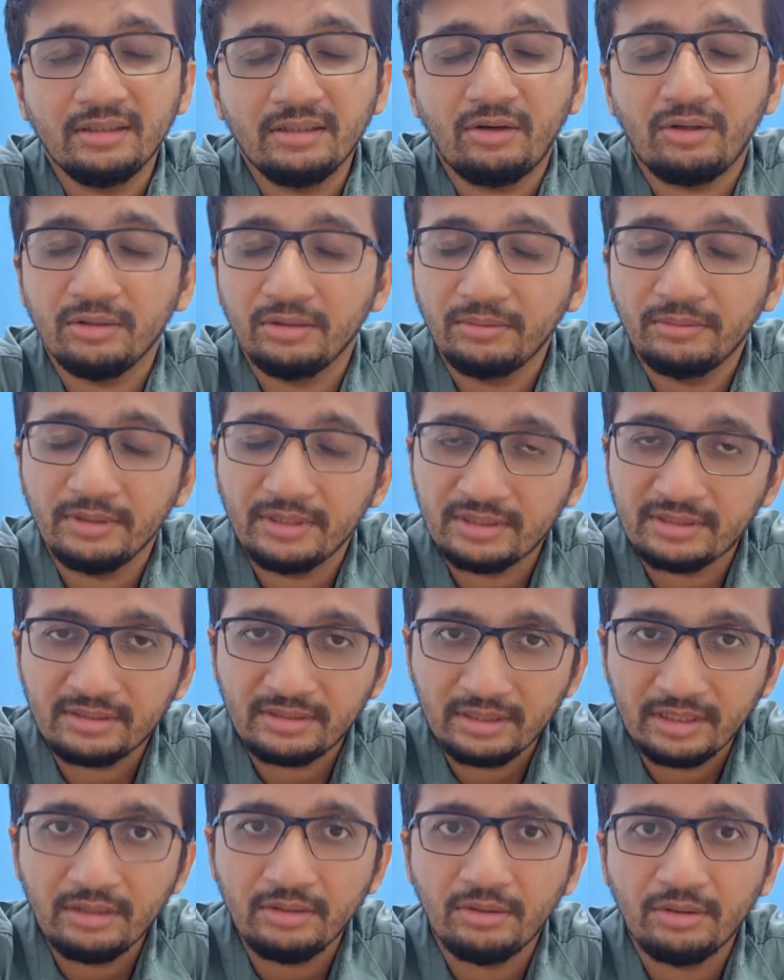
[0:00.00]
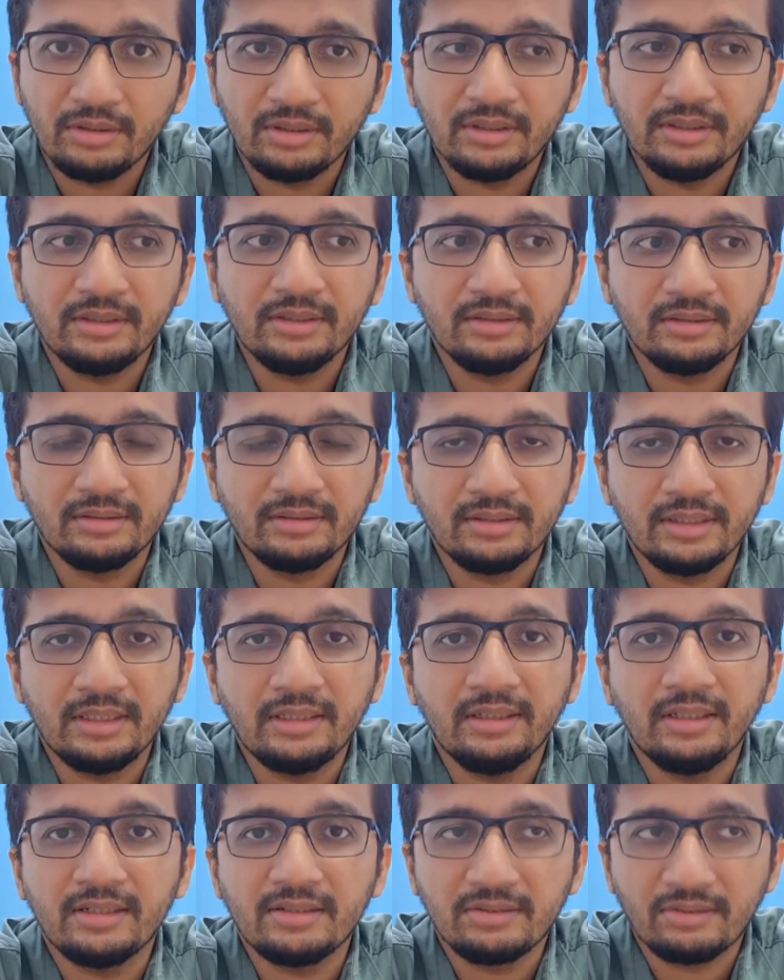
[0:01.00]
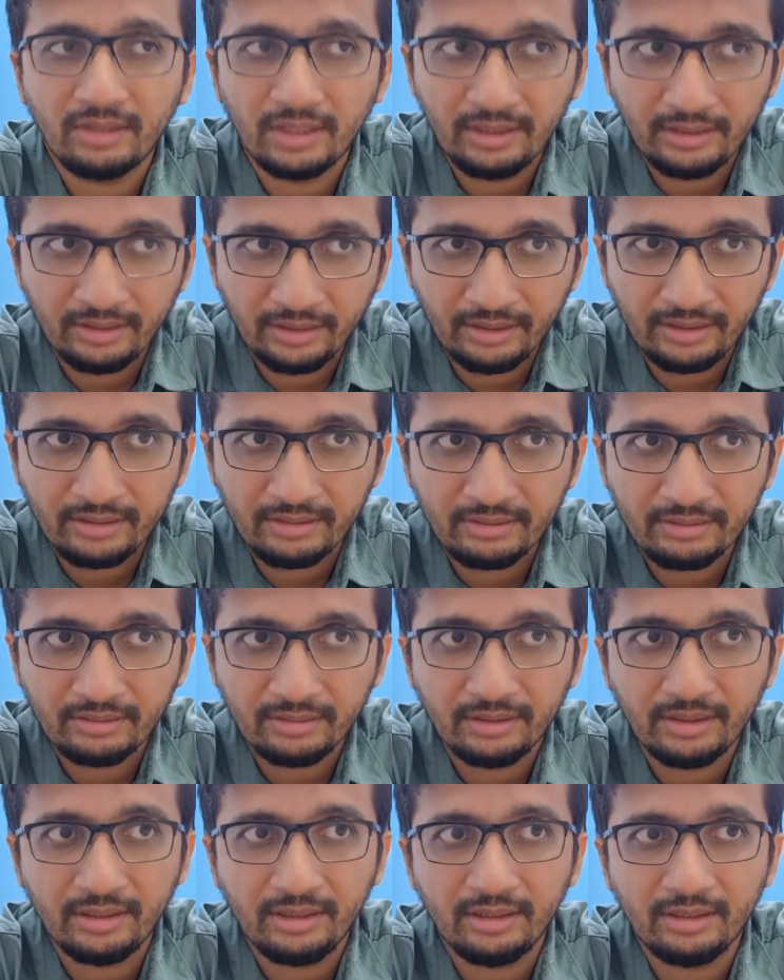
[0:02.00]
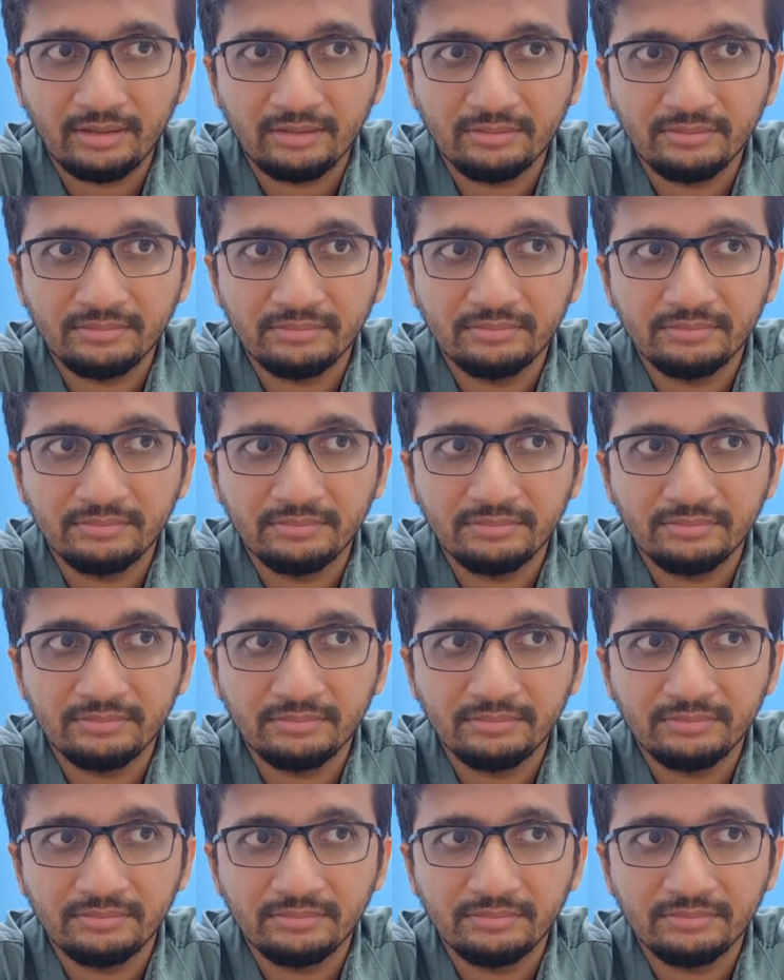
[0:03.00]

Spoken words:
Although it still occurs in less trained hands and